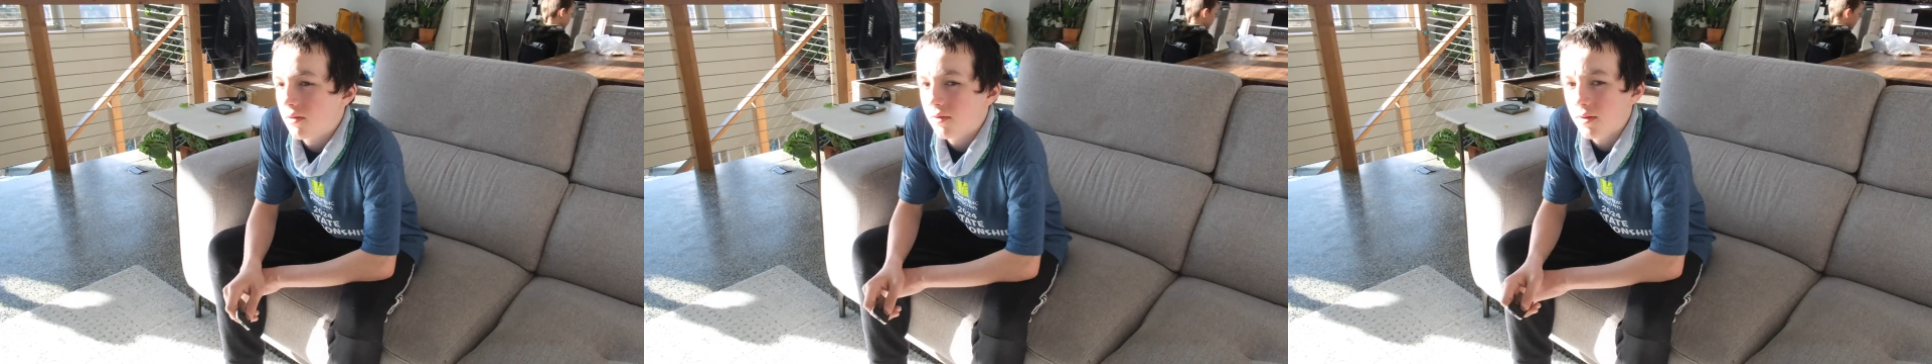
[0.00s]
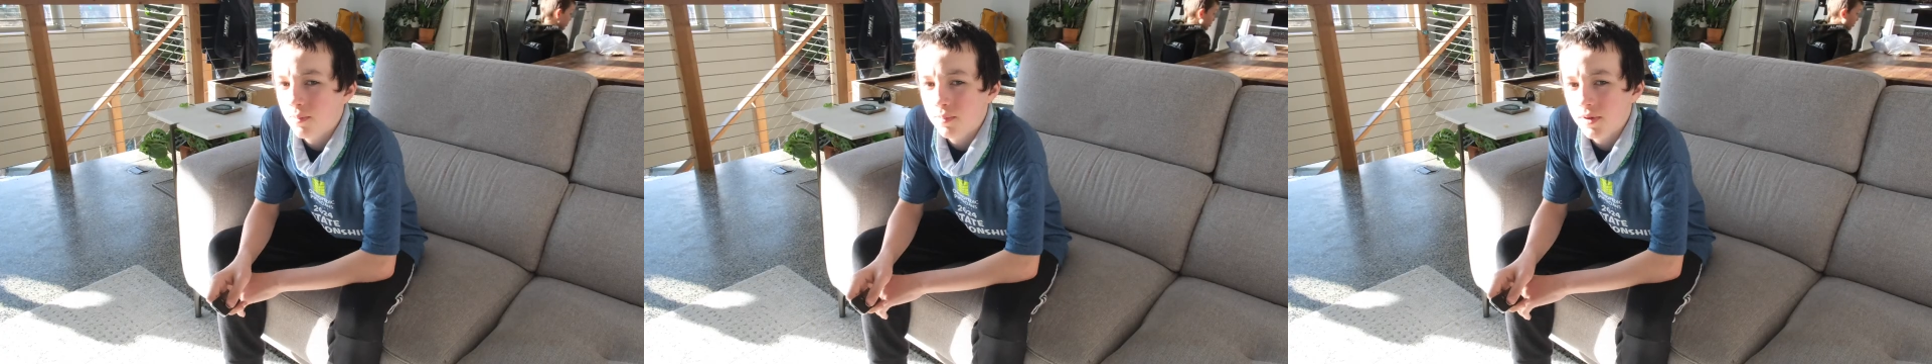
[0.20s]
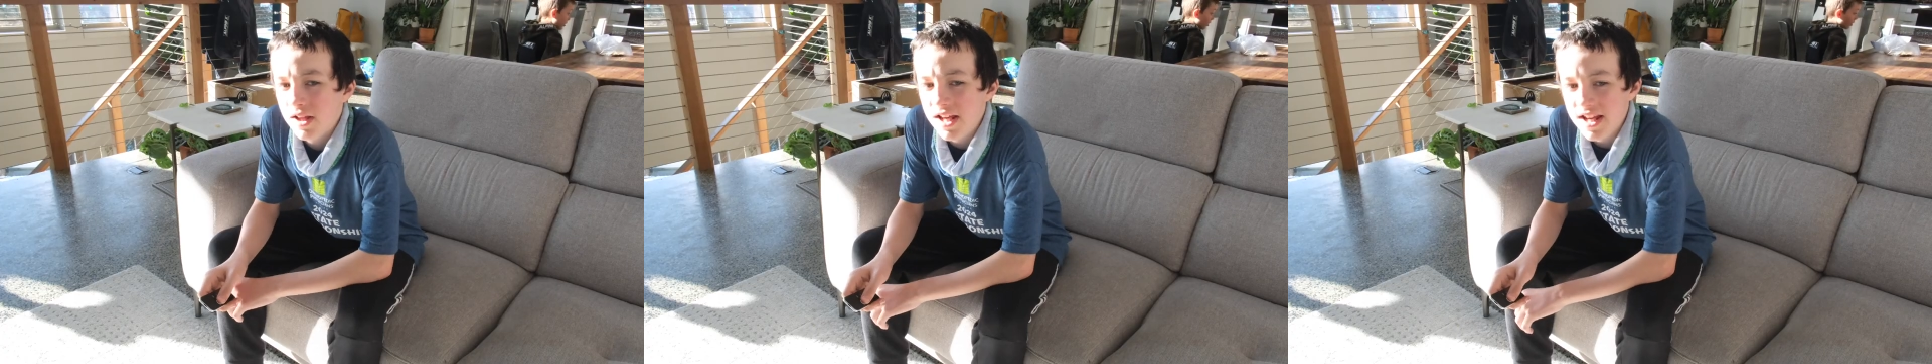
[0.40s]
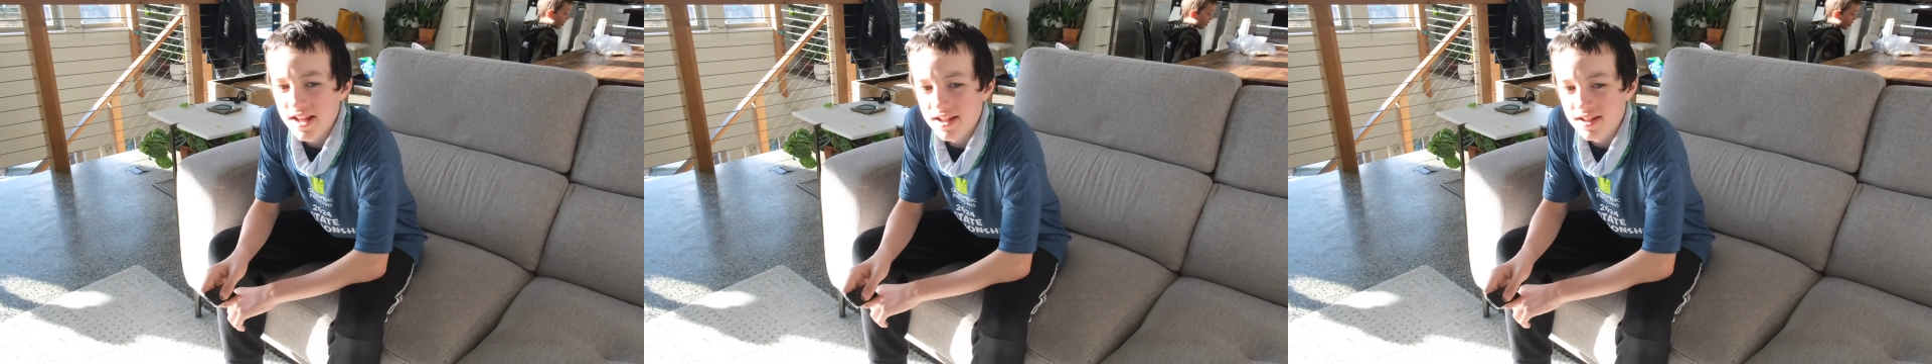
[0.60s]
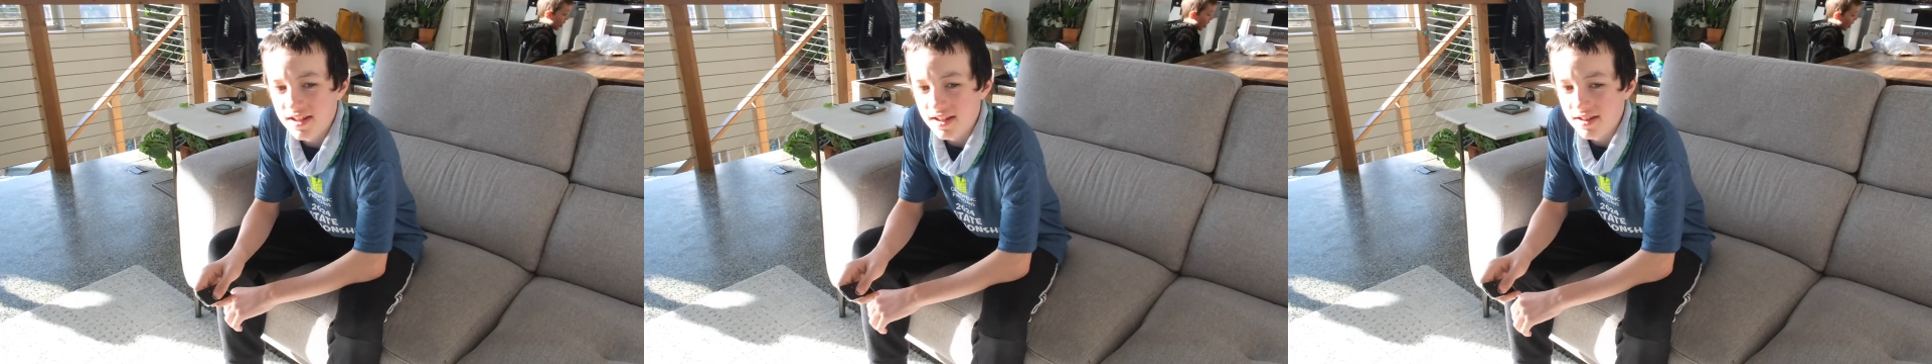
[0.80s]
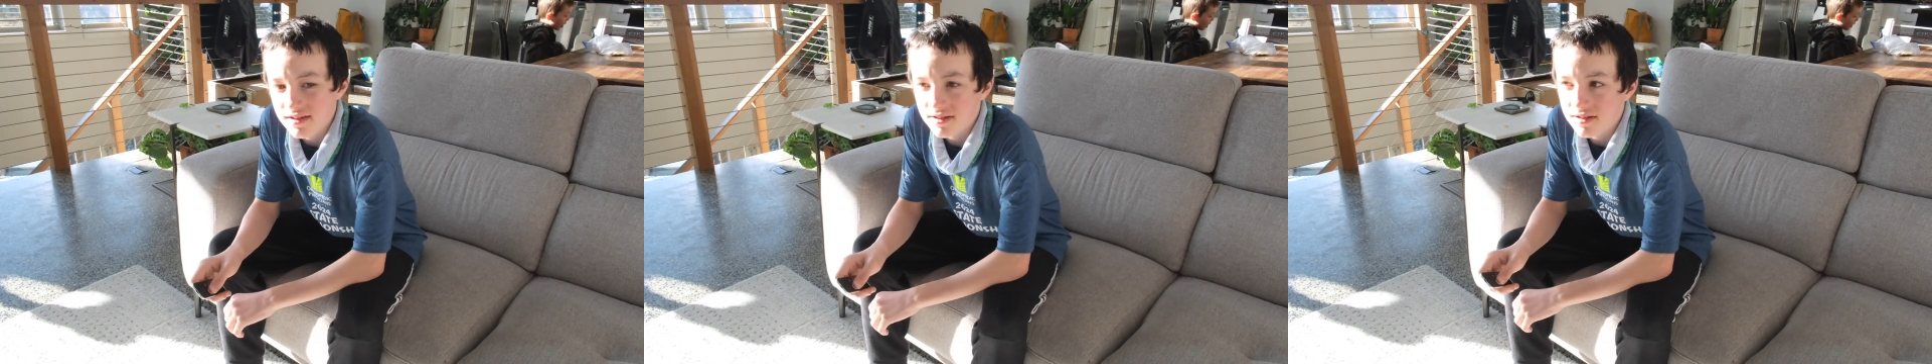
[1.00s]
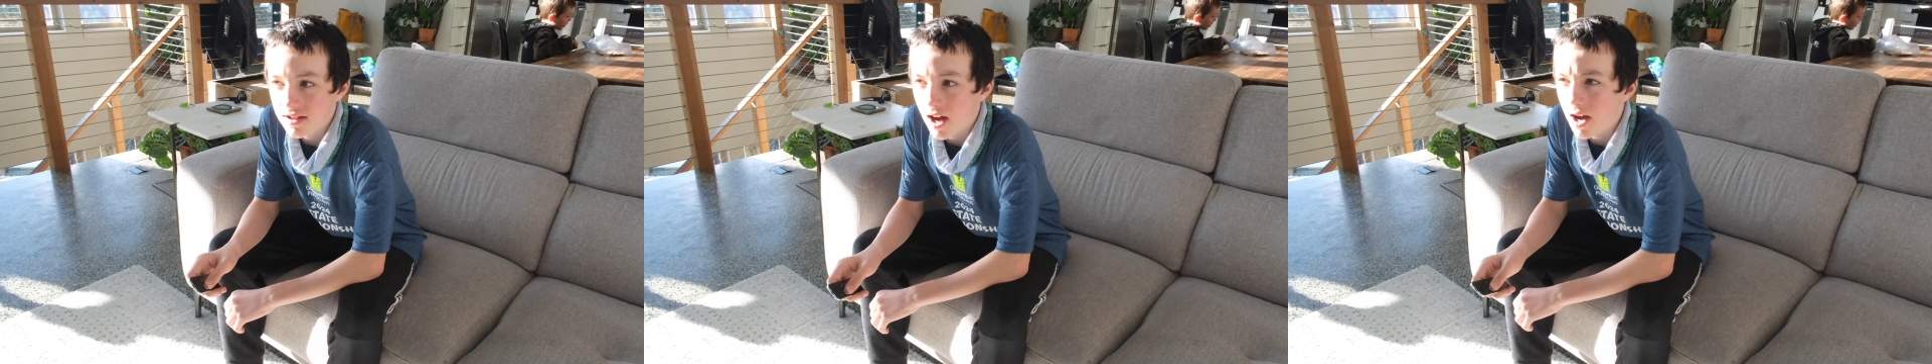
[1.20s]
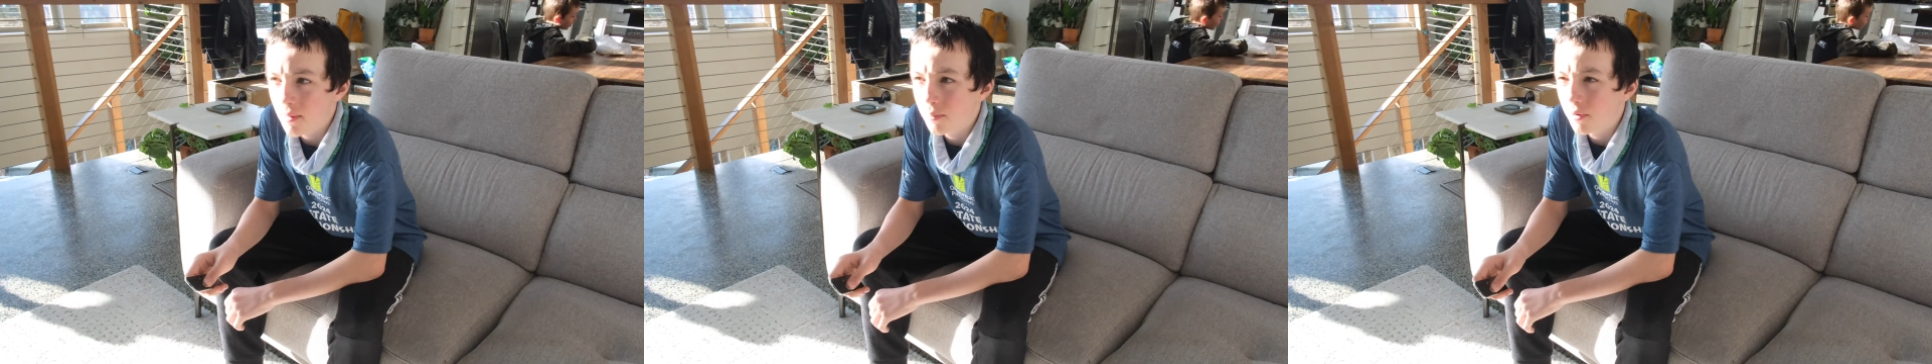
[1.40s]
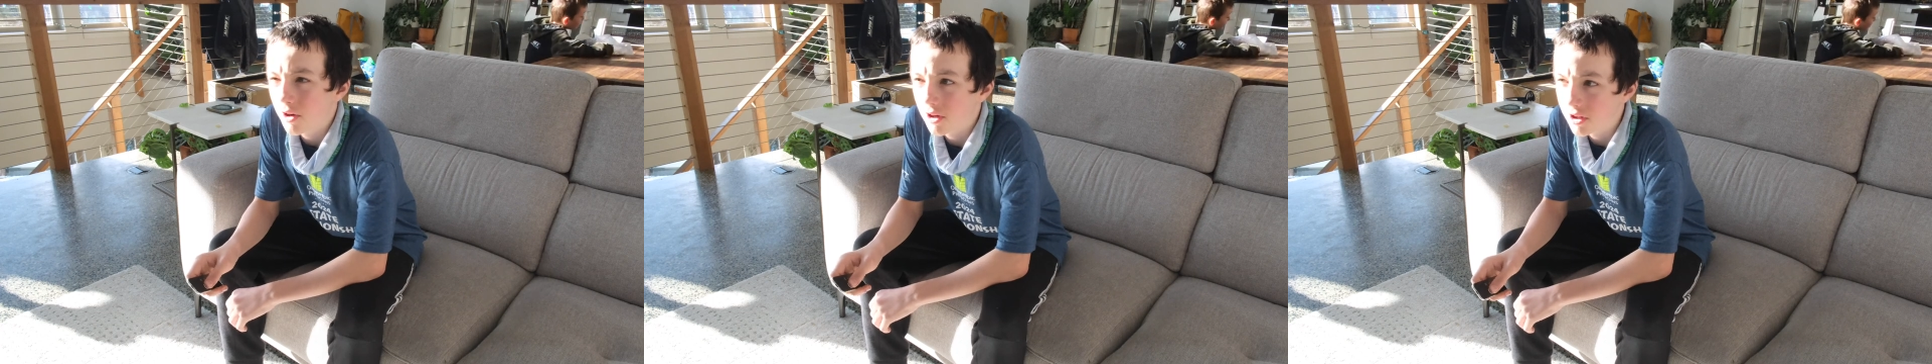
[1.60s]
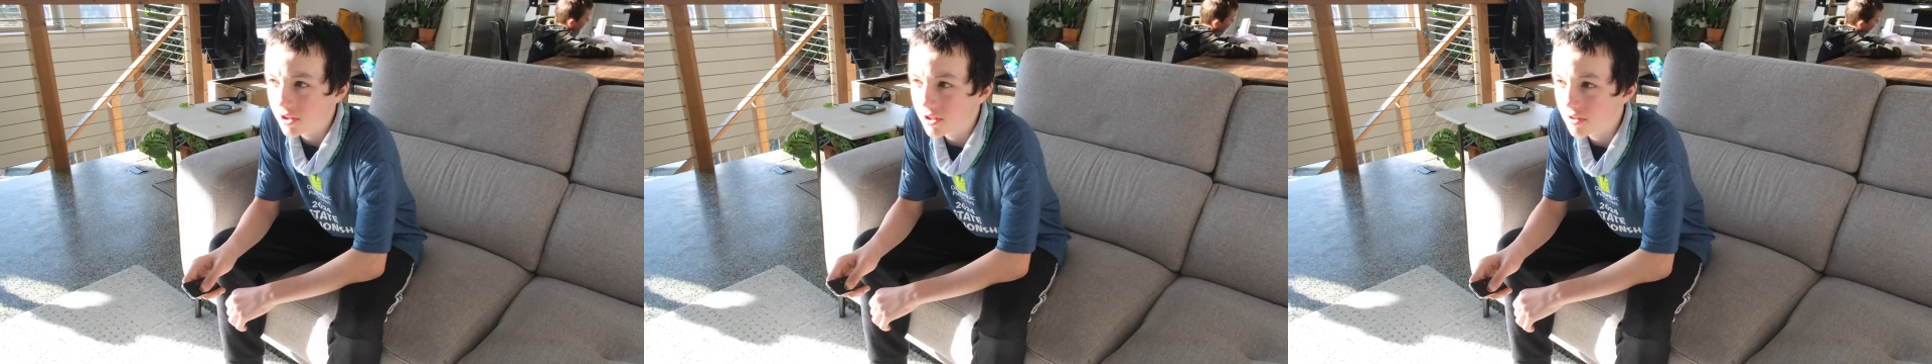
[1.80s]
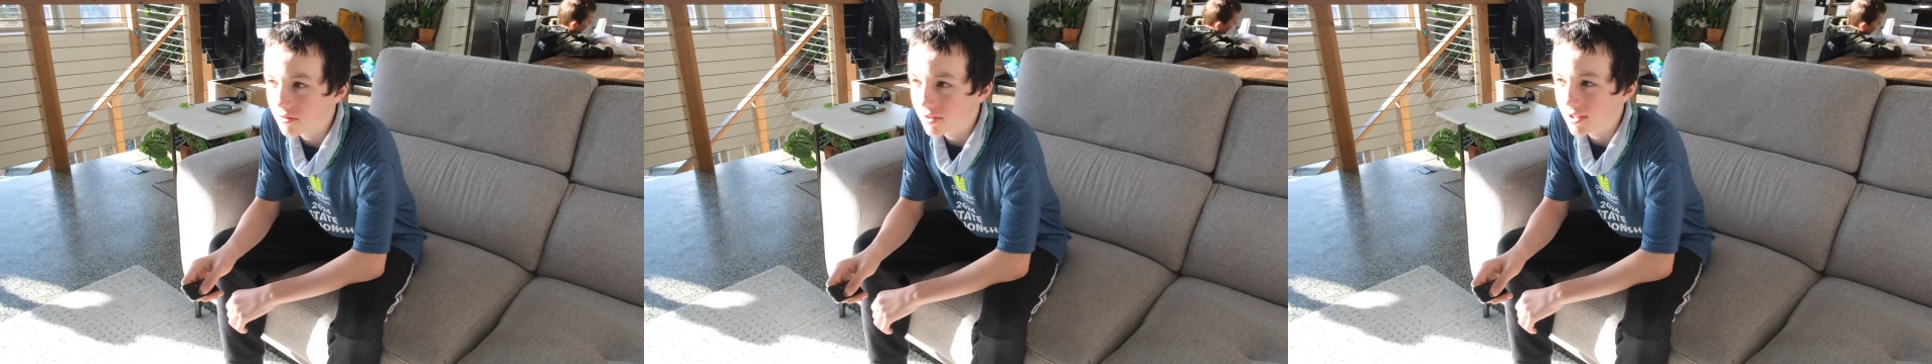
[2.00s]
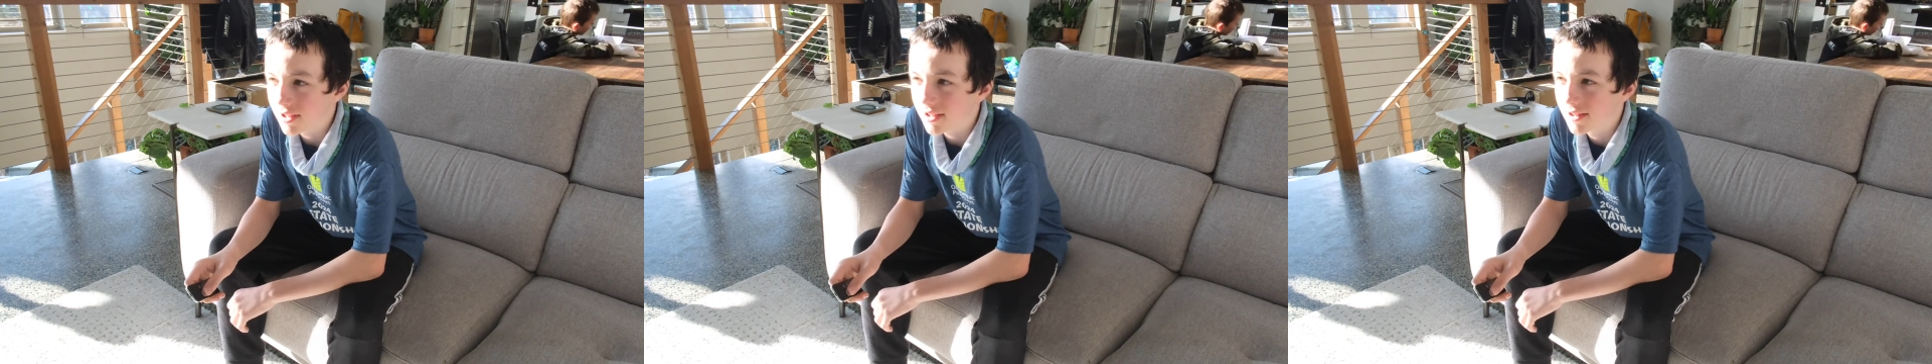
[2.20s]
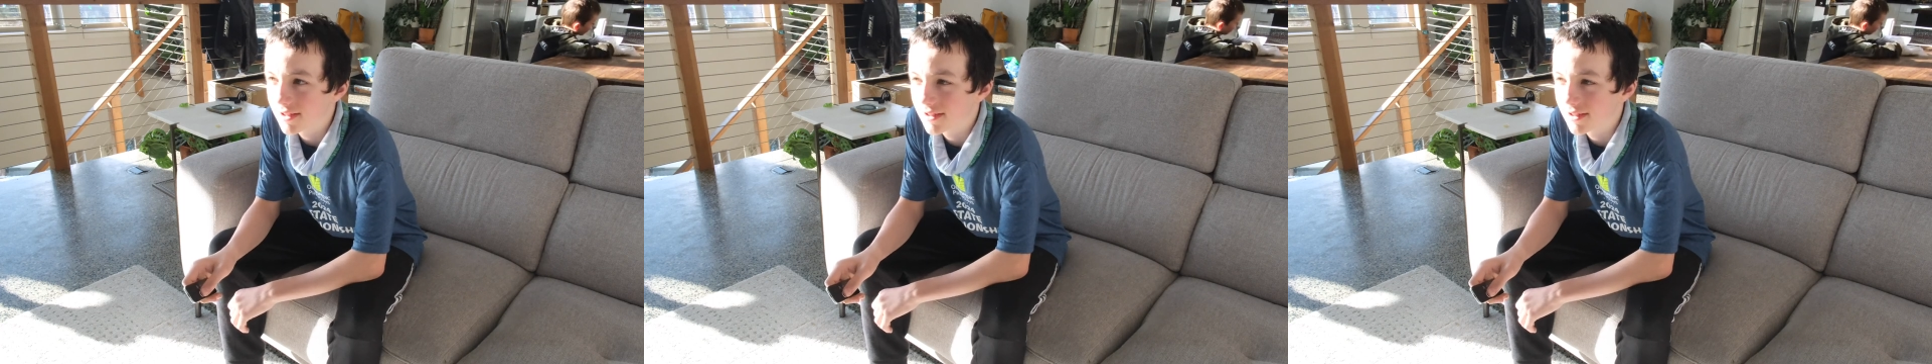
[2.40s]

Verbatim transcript: we please stop arguing?